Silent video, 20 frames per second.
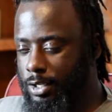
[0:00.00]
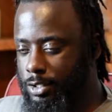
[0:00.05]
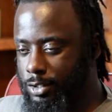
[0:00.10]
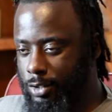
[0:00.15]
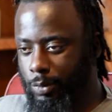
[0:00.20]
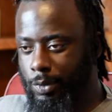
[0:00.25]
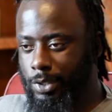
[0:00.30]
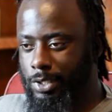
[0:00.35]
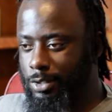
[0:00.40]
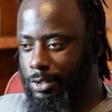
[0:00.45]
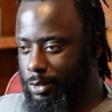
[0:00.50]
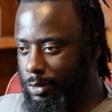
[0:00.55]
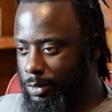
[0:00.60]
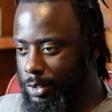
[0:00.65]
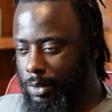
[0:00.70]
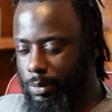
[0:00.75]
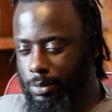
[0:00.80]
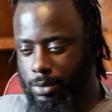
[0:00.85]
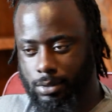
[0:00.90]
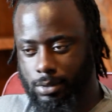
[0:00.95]
So we knew
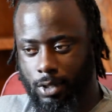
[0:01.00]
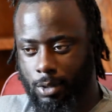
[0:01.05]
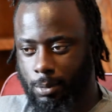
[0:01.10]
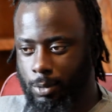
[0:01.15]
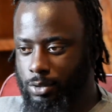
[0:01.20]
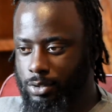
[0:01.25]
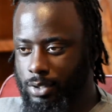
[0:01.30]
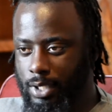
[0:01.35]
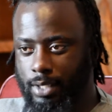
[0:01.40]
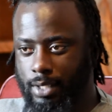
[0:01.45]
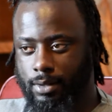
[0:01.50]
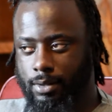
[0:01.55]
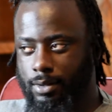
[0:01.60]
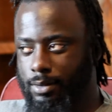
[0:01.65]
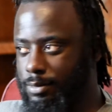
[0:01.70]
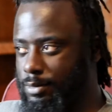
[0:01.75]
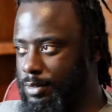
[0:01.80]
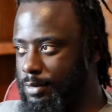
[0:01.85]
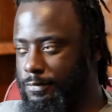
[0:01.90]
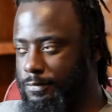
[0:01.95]
it was almost like
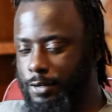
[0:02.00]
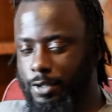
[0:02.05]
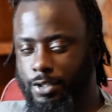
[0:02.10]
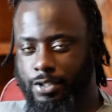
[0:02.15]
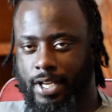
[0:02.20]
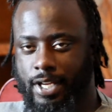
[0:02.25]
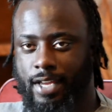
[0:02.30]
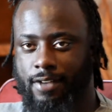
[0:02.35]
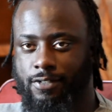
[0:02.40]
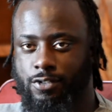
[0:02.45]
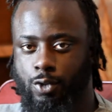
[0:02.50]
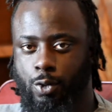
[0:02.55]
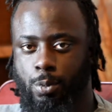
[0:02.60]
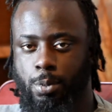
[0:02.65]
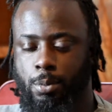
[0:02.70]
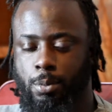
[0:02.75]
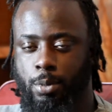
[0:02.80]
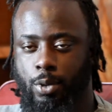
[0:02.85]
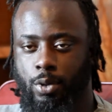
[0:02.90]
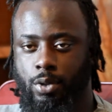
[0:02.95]
the first half
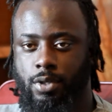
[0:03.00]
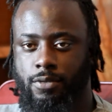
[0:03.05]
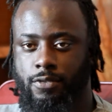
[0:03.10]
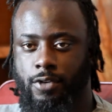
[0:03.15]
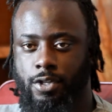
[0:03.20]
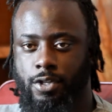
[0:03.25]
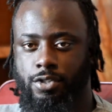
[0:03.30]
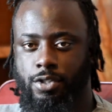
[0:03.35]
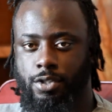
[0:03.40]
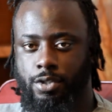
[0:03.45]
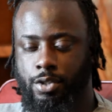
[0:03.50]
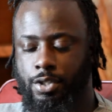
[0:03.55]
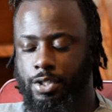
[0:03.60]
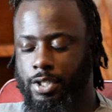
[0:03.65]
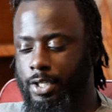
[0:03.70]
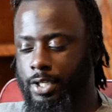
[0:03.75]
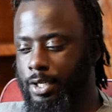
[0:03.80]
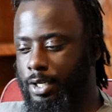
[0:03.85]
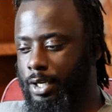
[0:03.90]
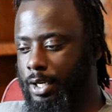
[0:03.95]
Super Bowl of our senior
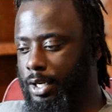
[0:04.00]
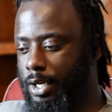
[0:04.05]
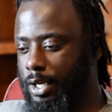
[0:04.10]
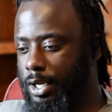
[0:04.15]
year.